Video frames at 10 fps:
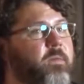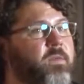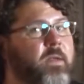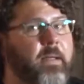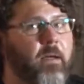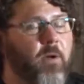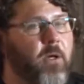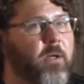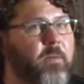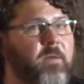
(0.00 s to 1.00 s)
sending out
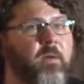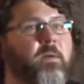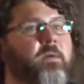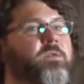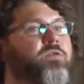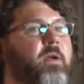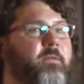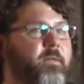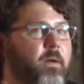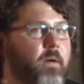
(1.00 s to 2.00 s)
marketing materials and trying to
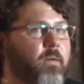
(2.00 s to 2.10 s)
figure out